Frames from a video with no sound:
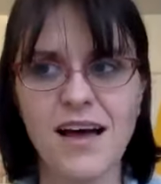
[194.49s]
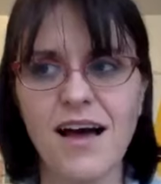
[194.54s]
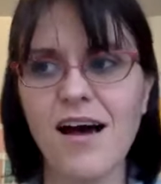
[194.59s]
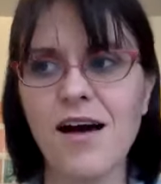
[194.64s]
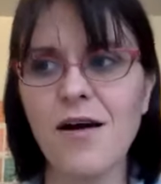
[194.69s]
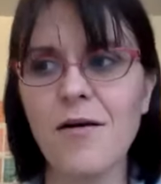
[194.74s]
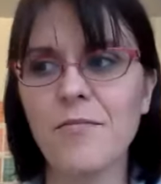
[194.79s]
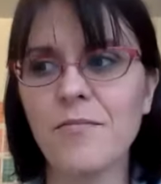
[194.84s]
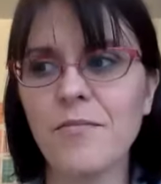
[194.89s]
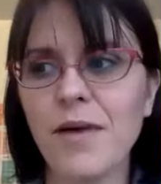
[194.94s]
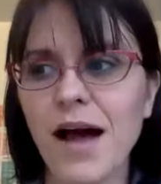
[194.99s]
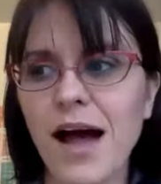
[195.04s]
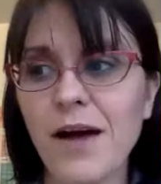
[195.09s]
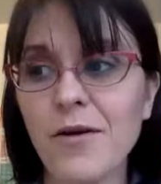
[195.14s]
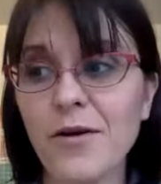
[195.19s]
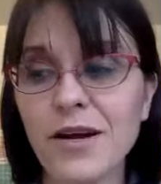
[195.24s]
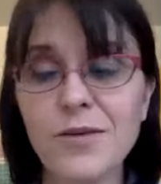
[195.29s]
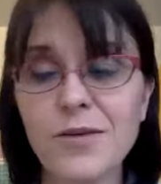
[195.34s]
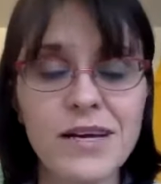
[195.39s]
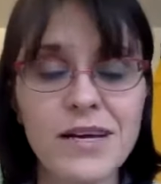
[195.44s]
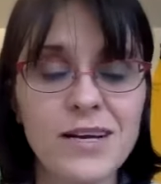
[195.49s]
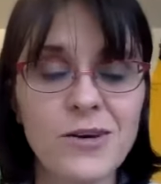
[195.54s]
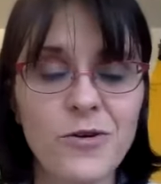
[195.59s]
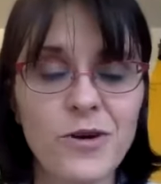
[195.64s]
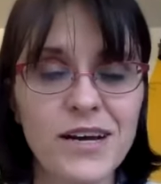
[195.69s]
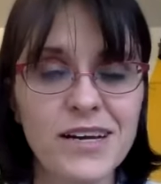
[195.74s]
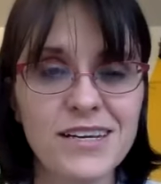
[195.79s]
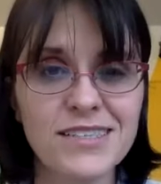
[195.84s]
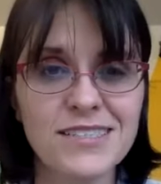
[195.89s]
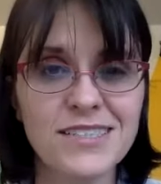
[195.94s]
I recommend
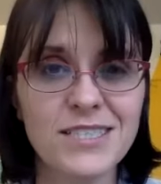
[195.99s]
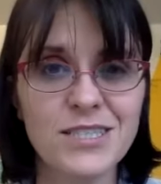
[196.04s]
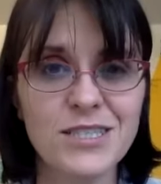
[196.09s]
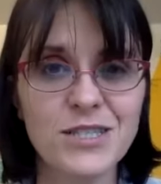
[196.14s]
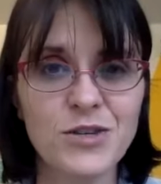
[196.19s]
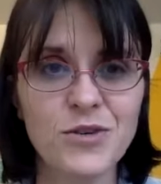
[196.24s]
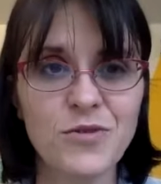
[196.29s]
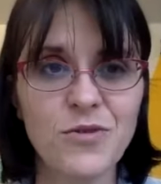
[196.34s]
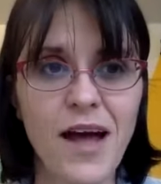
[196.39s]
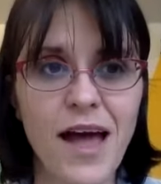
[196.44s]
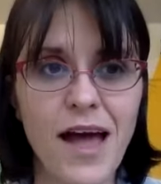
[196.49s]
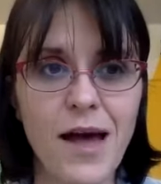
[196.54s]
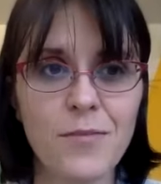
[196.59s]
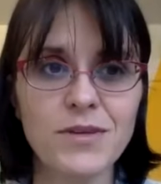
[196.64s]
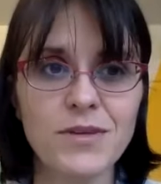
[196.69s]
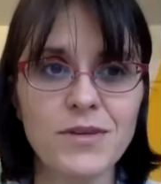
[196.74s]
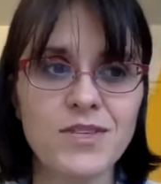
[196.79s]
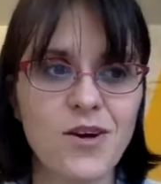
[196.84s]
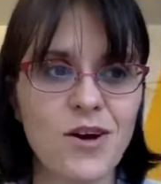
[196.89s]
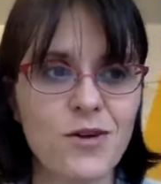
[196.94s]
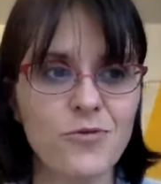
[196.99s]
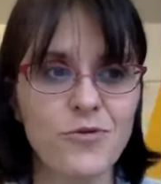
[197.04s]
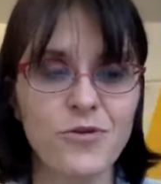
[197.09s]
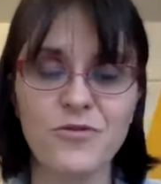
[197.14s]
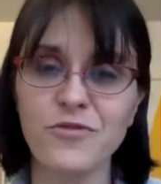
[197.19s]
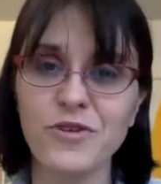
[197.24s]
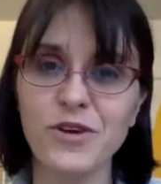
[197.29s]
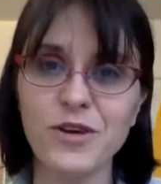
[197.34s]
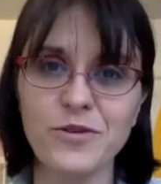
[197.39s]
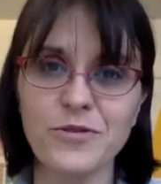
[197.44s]
going to do Amazon
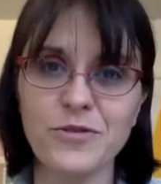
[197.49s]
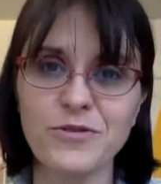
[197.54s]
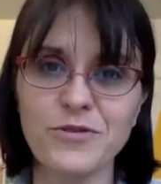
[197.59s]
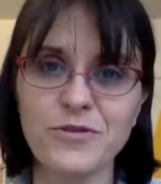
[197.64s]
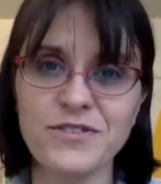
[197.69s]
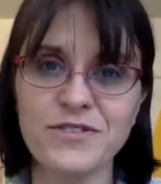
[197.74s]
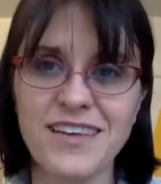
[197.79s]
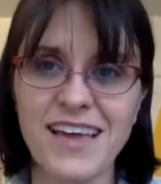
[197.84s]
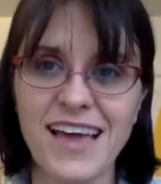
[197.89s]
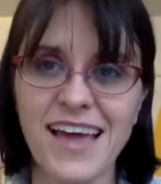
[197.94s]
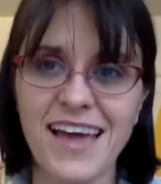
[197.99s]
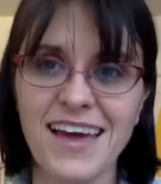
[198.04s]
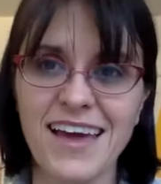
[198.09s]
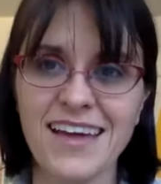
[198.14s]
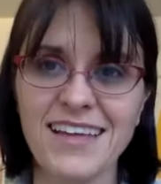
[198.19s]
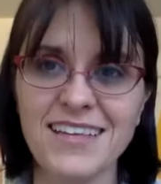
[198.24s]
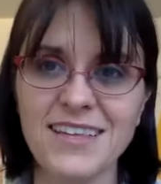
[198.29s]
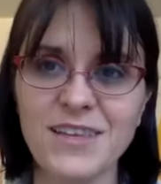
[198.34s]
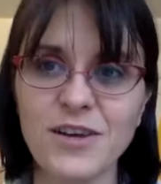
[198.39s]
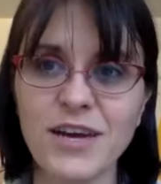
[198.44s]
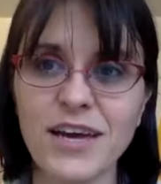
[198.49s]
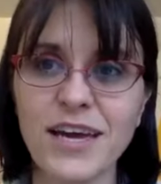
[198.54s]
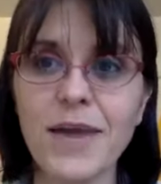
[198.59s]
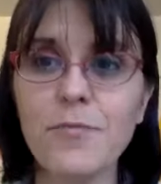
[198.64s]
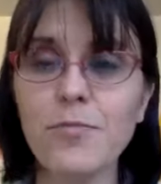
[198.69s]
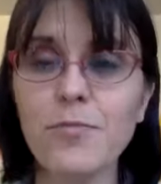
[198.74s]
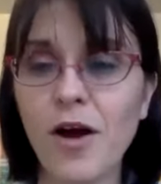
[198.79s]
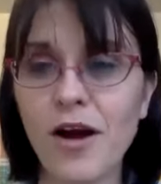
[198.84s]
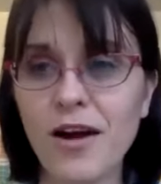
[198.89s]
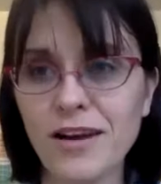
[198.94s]
reviews and looking
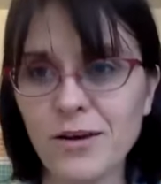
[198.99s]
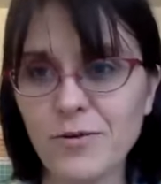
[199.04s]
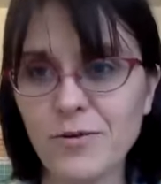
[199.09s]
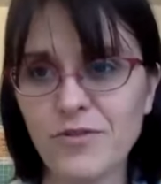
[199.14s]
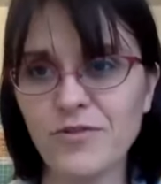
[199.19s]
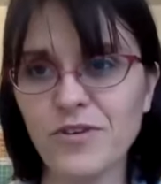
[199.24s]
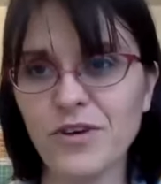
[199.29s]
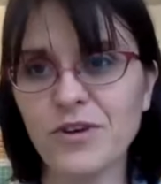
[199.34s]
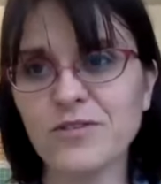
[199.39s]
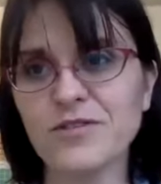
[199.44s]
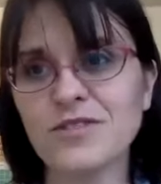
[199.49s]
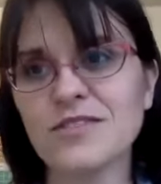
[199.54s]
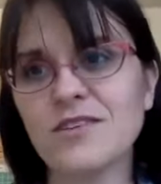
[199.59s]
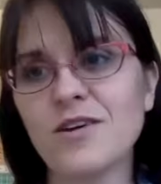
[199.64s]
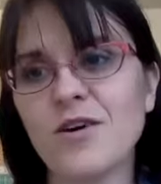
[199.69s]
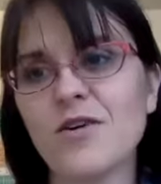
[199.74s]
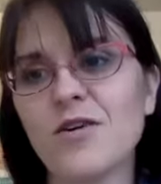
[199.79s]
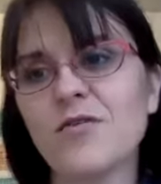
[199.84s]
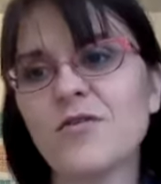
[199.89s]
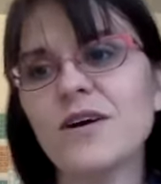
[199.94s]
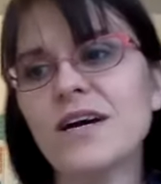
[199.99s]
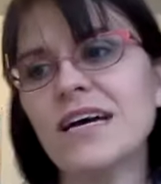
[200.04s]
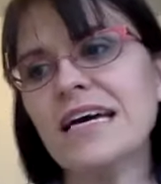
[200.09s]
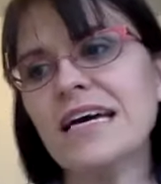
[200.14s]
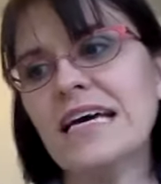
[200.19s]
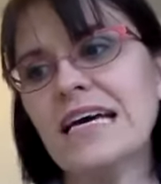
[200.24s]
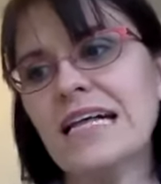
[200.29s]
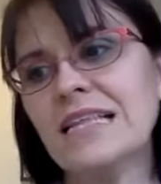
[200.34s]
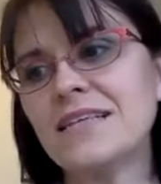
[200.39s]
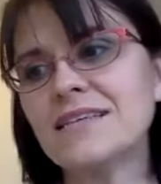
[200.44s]
at product reviews. So
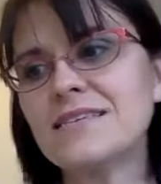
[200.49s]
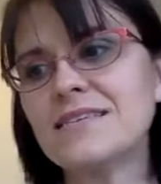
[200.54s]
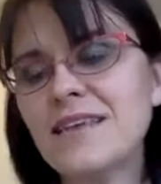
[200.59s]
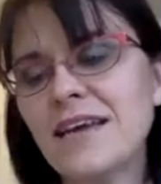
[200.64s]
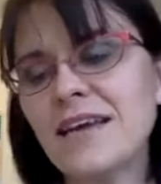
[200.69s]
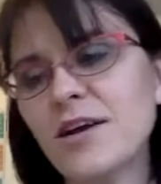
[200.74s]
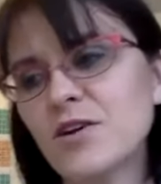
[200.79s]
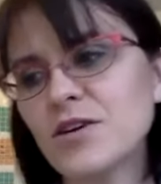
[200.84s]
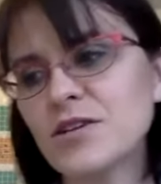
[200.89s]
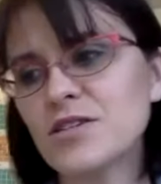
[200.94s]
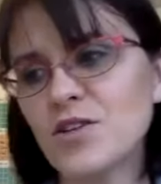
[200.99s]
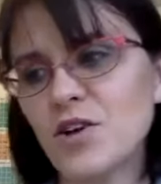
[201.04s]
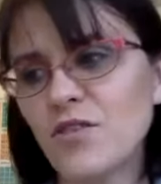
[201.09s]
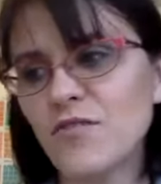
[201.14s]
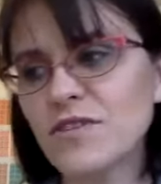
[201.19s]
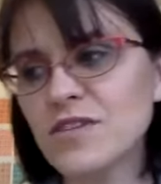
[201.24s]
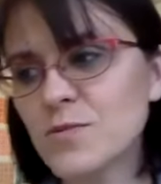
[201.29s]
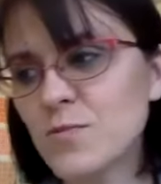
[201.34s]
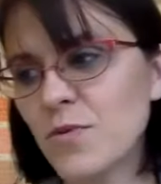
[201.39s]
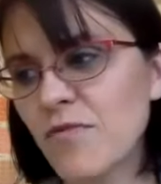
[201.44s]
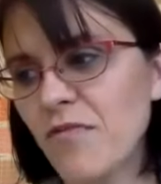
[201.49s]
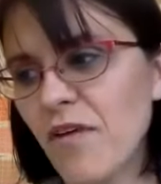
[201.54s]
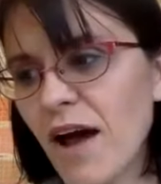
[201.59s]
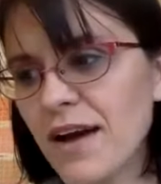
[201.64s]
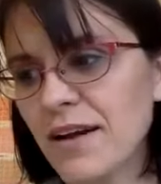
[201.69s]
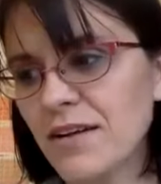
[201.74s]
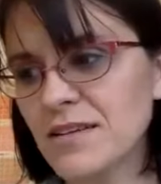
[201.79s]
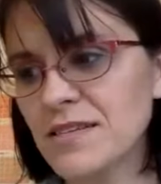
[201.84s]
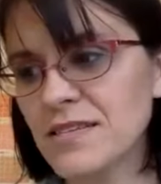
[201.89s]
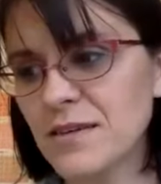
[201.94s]
let's say you're a service
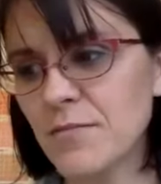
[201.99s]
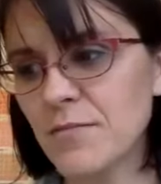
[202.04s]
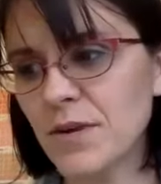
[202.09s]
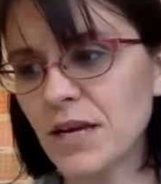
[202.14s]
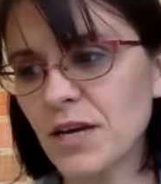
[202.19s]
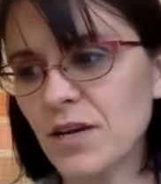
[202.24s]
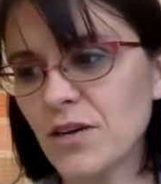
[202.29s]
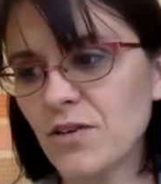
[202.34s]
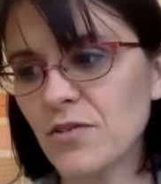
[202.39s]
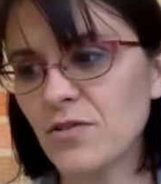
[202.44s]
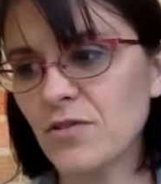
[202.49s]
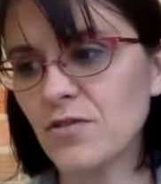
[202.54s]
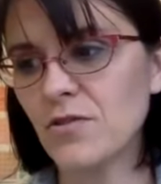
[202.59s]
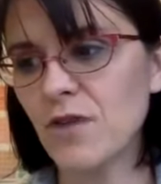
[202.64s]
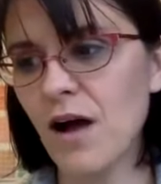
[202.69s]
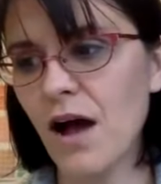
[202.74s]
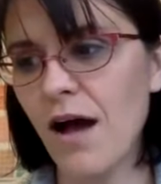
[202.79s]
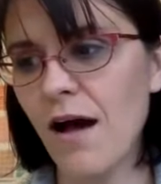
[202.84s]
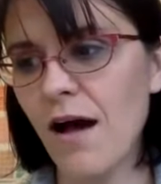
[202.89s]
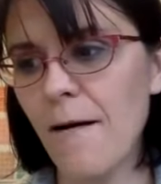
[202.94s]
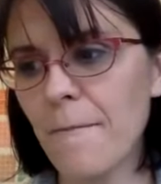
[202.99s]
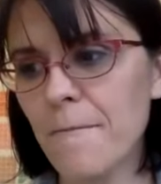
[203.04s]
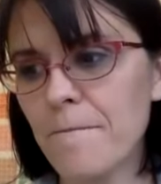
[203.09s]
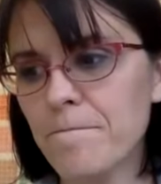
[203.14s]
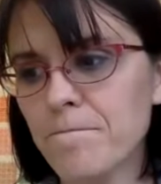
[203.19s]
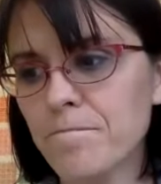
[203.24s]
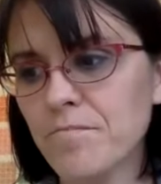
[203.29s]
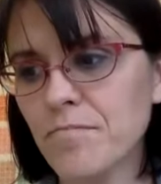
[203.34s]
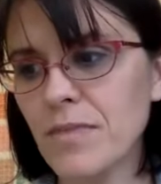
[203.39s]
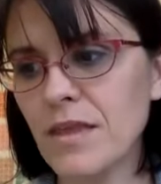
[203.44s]
provider, somebody who
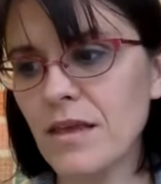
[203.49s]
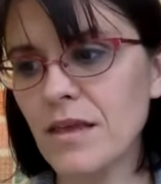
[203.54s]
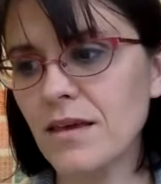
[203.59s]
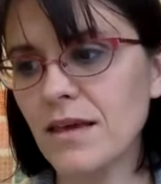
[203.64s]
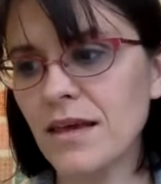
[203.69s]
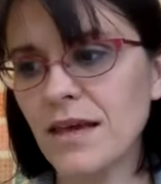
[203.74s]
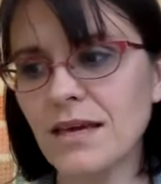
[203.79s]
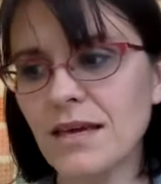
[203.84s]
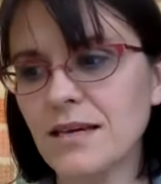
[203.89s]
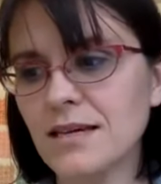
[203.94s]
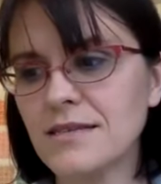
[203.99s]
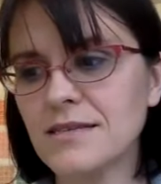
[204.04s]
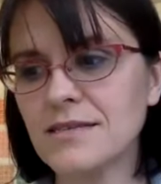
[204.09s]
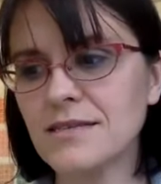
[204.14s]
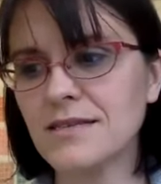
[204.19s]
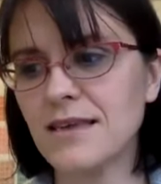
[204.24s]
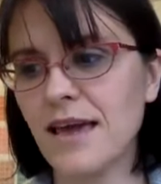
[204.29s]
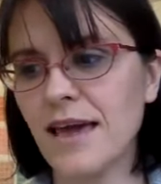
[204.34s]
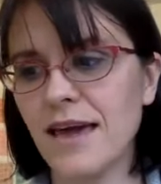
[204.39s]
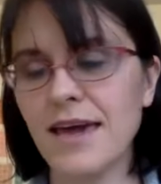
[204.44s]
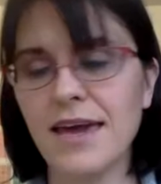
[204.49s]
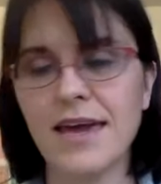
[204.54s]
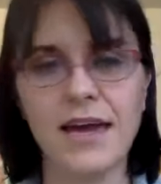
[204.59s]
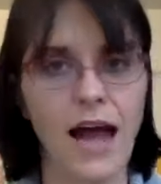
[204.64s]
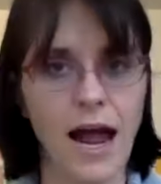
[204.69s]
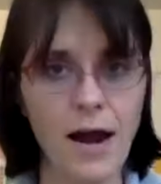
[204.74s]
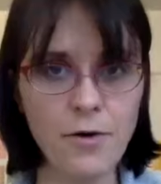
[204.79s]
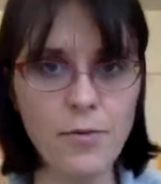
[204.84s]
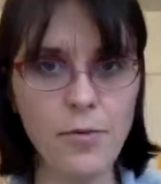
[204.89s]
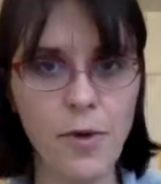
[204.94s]
is a
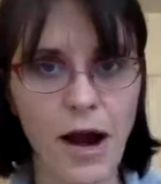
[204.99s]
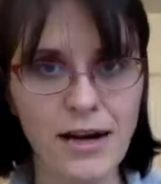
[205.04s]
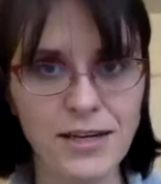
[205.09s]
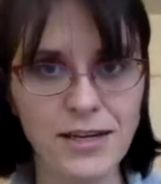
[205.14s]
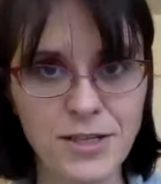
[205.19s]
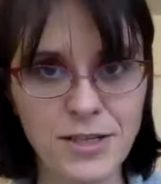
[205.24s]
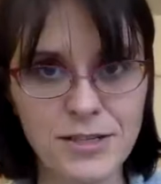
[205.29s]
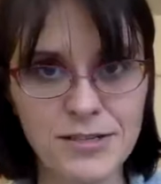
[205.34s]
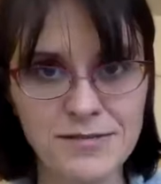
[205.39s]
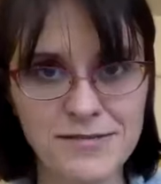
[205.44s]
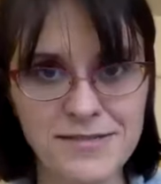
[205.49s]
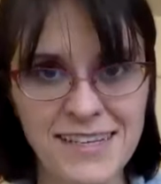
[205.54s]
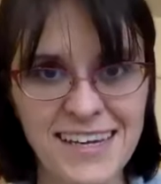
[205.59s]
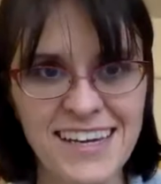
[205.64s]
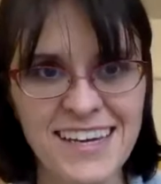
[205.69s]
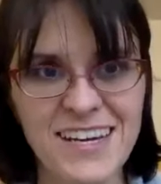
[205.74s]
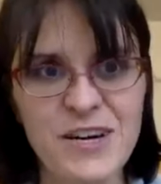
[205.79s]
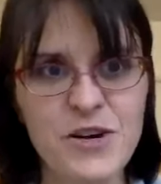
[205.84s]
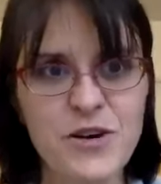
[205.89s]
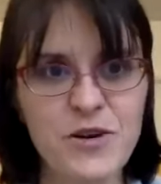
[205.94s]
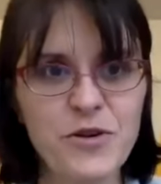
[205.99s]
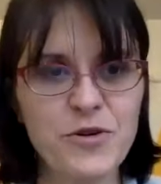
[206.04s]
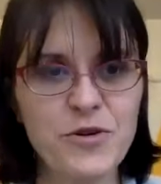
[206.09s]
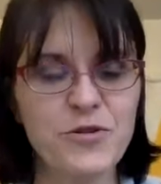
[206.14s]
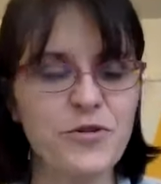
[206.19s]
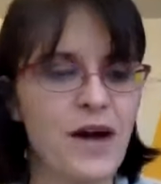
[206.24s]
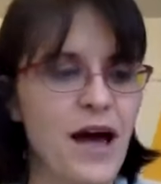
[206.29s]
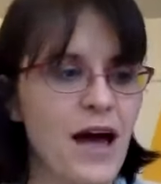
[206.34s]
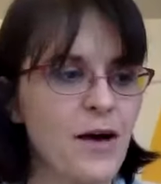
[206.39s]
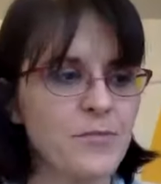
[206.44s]
chiropractor
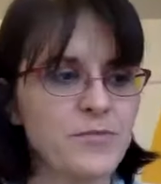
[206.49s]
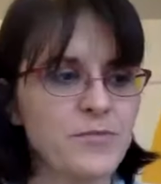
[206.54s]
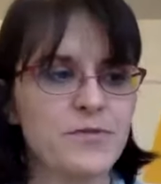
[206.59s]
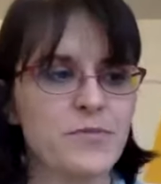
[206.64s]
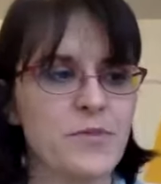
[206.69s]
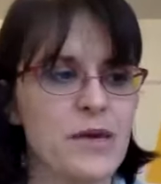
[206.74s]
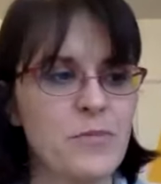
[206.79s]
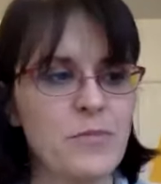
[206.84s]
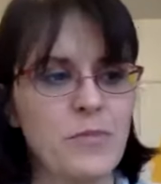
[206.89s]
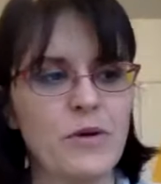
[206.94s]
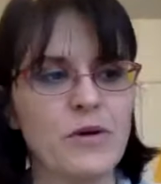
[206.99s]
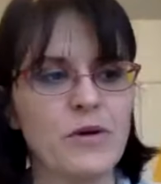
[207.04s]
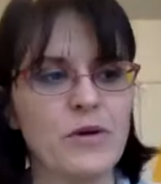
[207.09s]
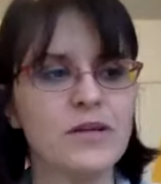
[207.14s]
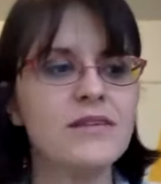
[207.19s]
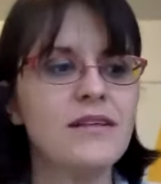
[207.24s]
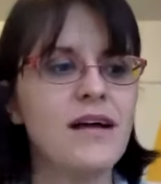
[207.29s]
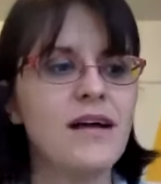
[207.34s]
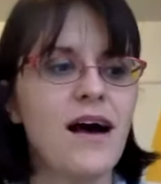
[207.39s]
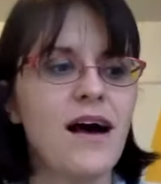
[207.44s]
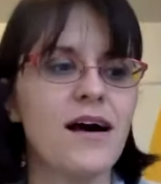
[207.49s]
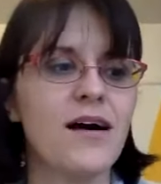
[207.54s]
who helps people.